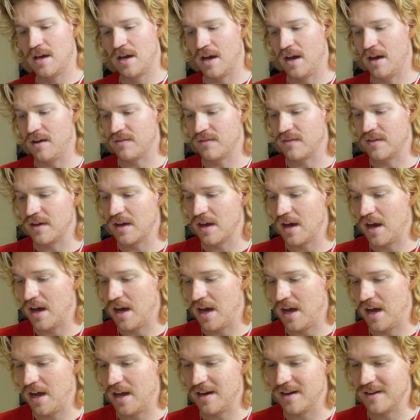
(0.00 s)
I've
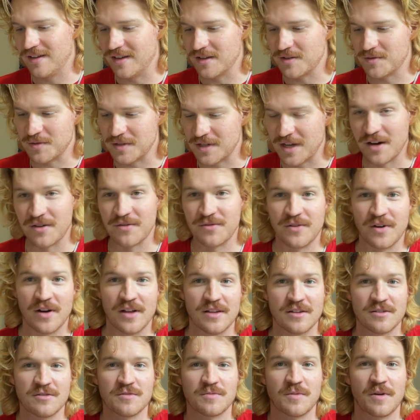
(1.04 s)
got, this one's kind of
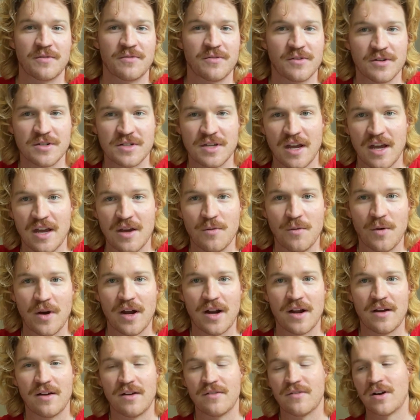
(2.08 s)
fun. This was my first
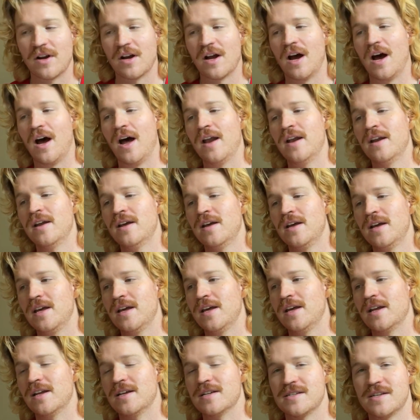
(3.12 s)
8-weight I ever got.
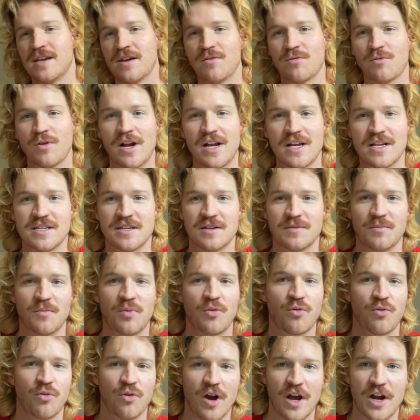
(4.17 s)
It is a Reddington
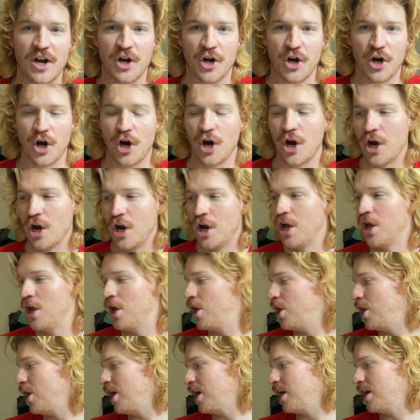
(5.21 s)
Predator
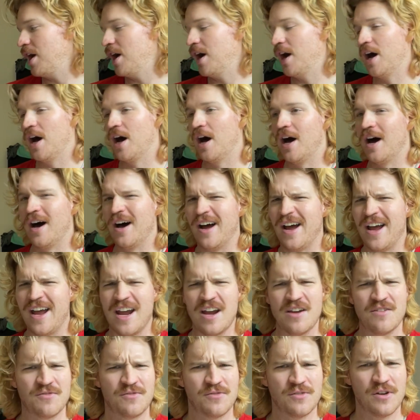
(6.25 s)

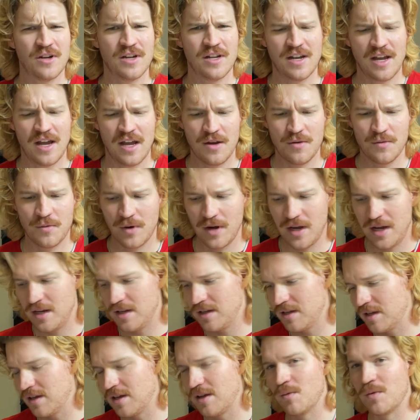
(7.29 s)
8-foot
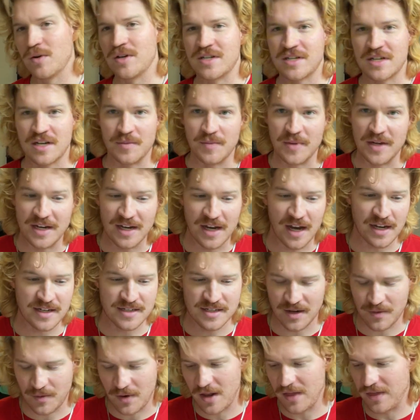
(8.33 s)
8-weight, which can be
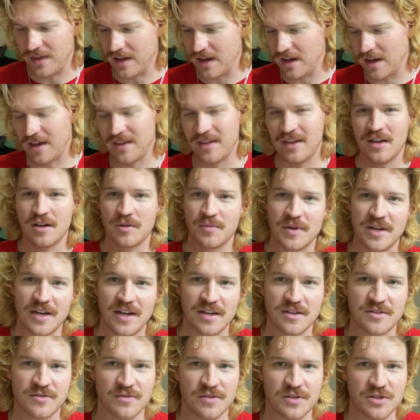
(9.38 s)
nice. I think it'll be
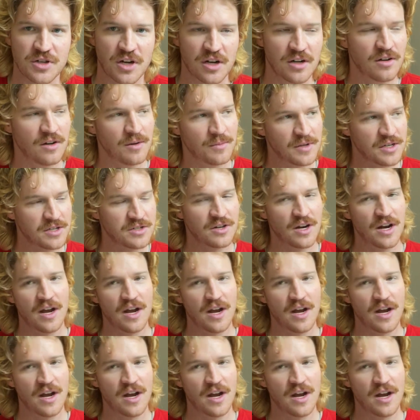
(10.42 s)
nice for the jungle. I'm going to